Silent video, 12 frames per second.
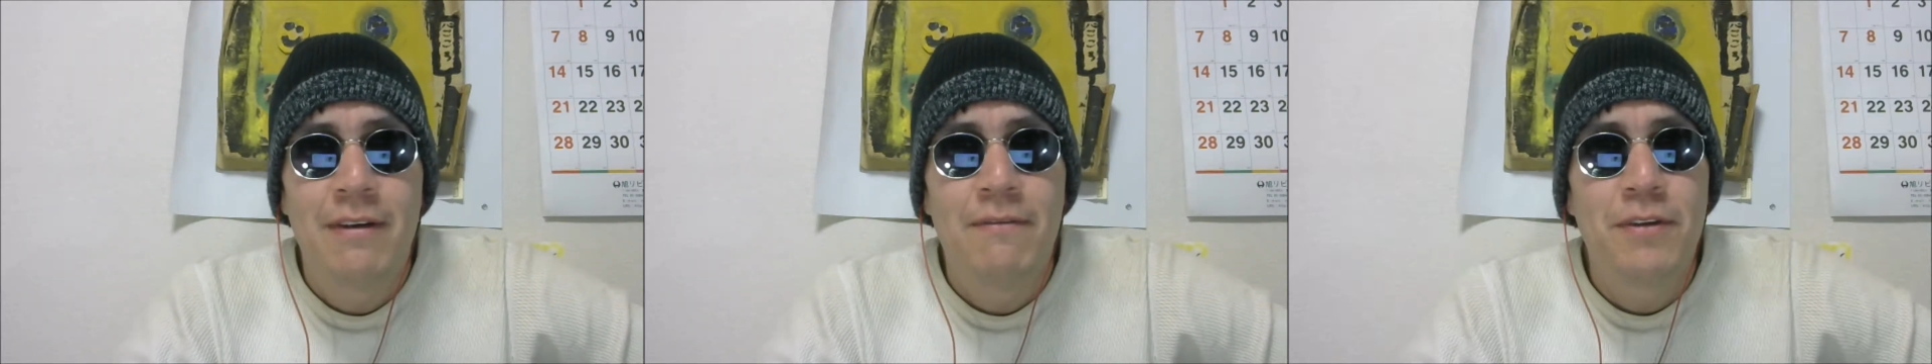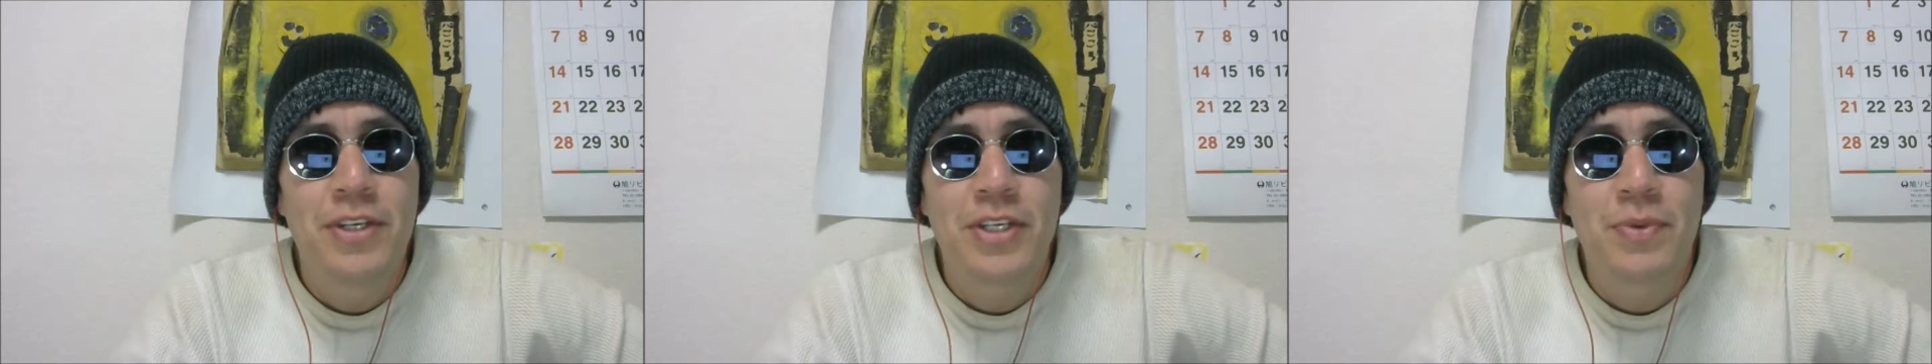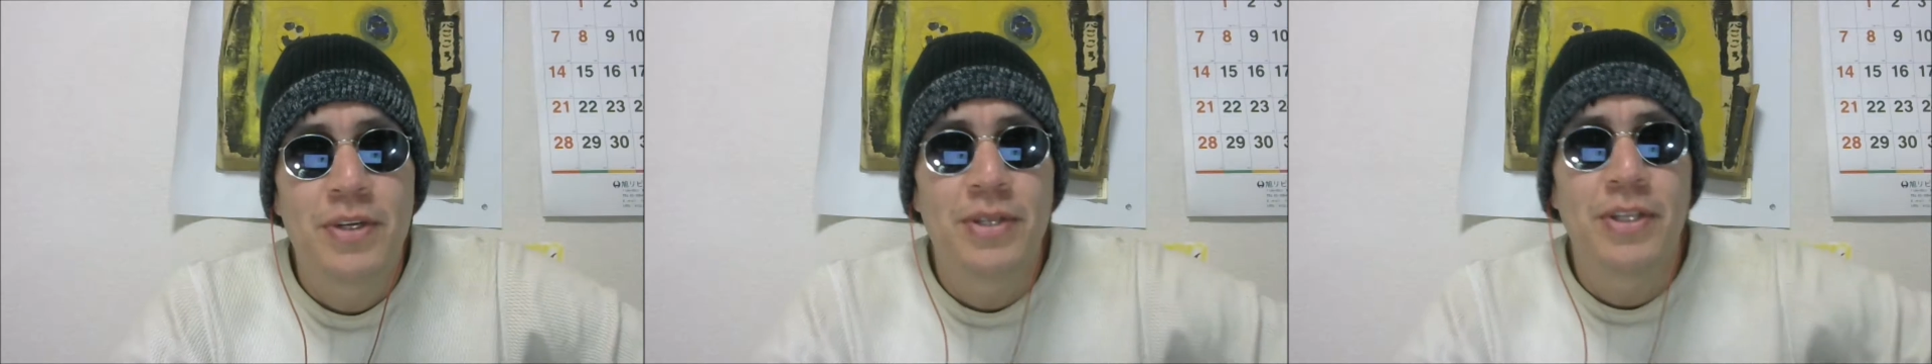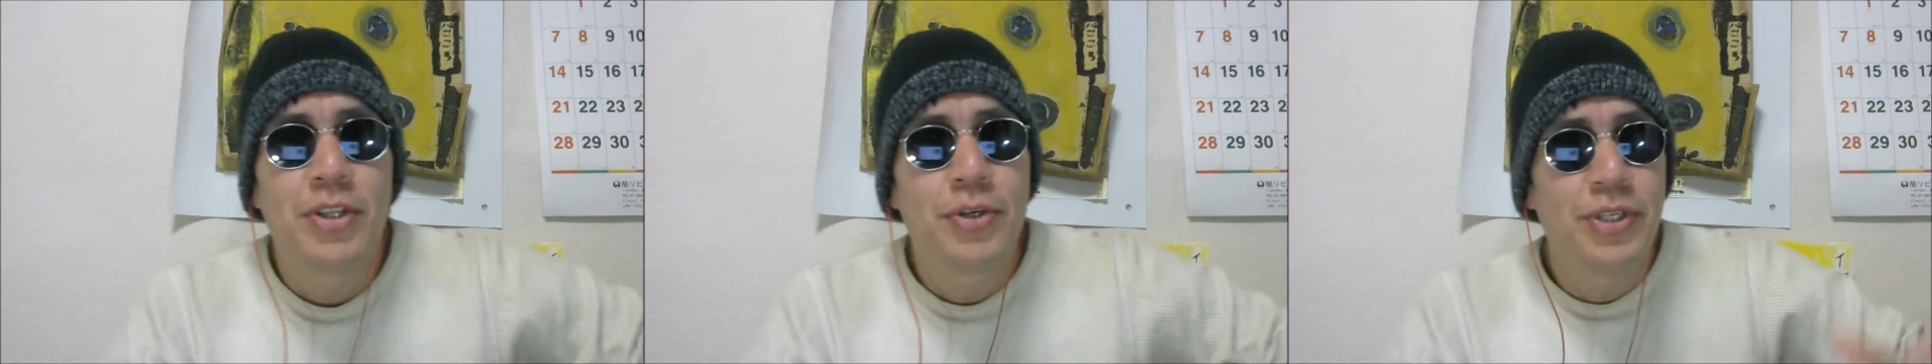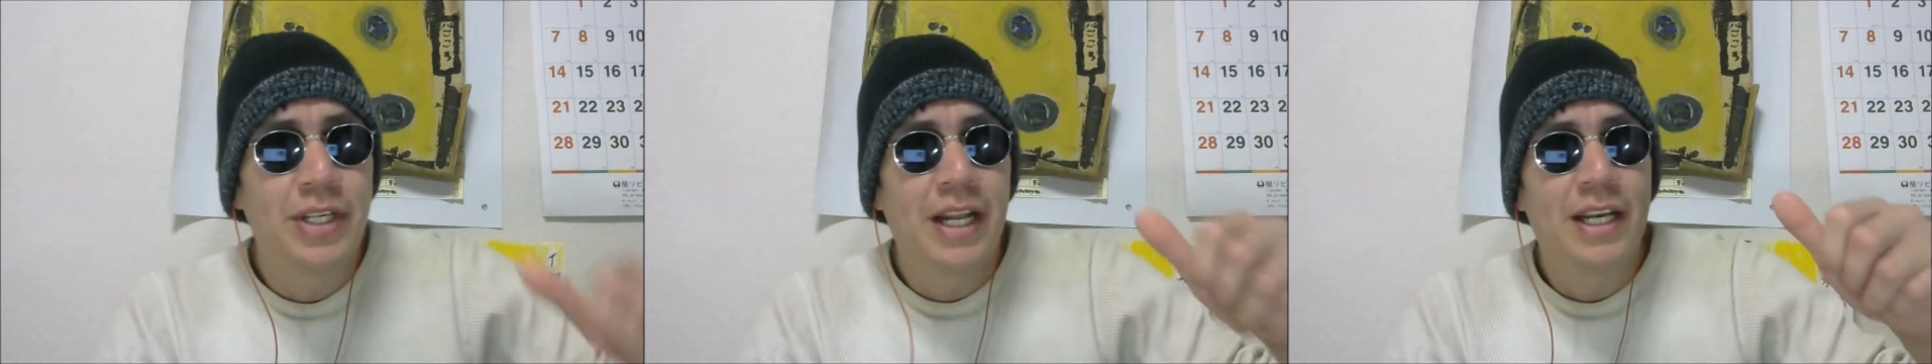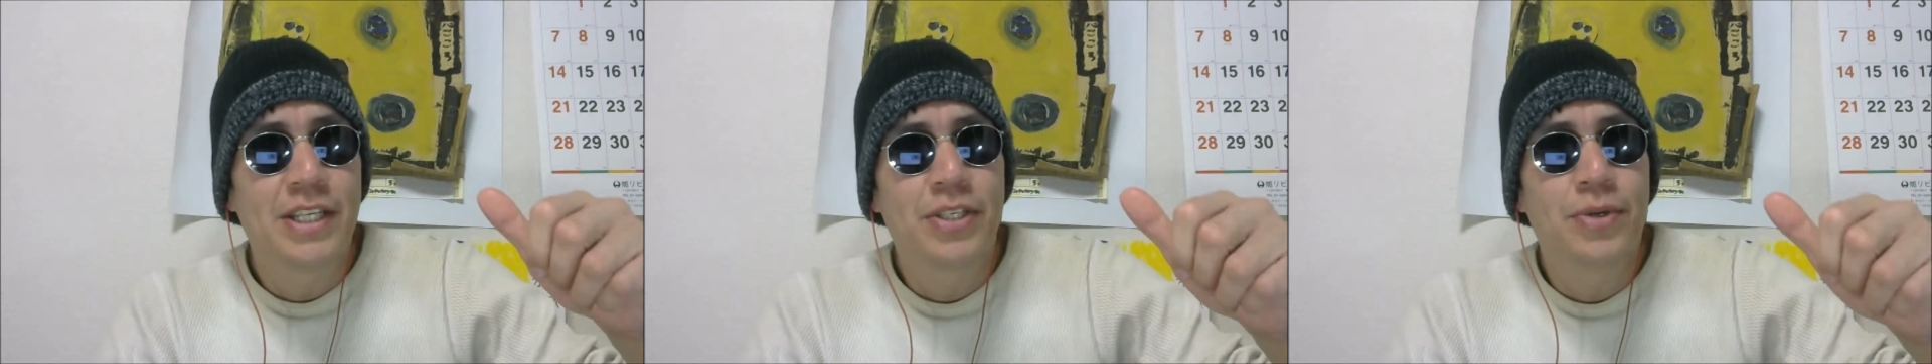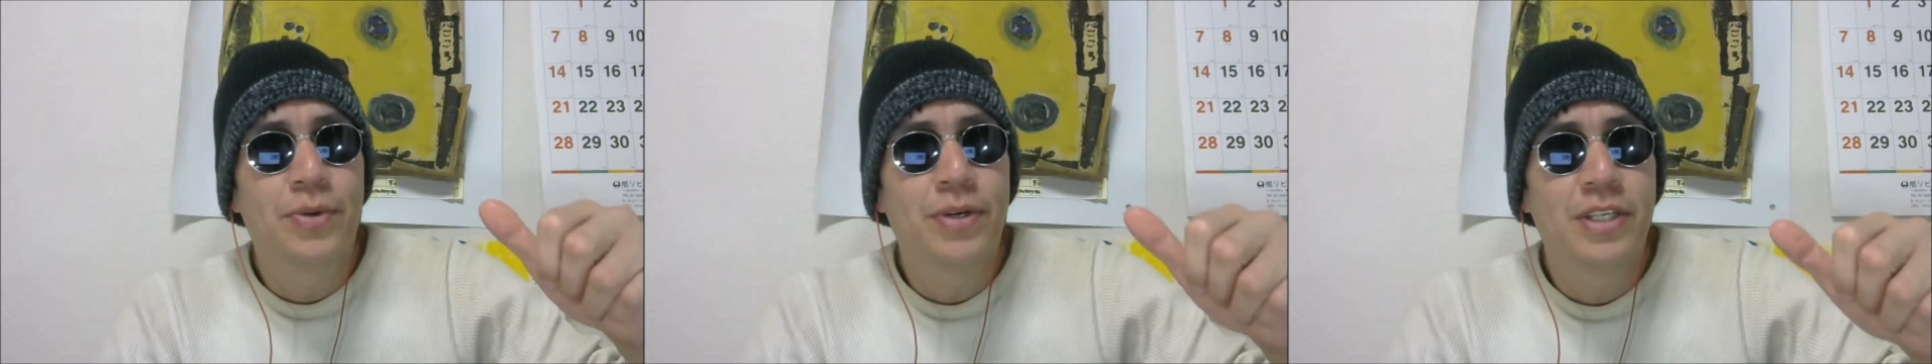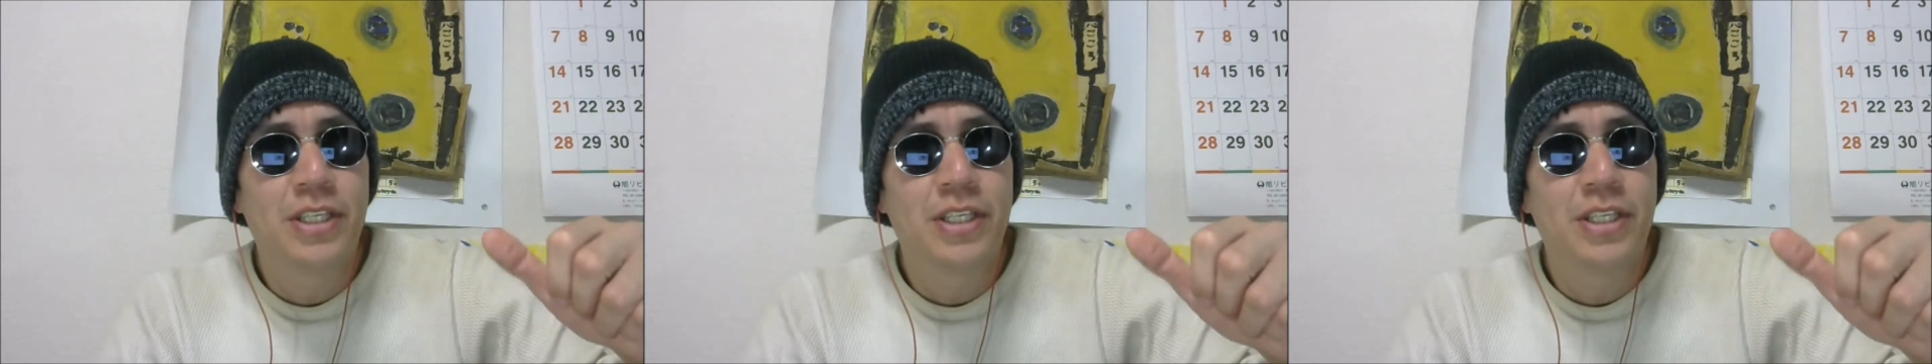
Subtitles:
If you just want to treat it like a scooter,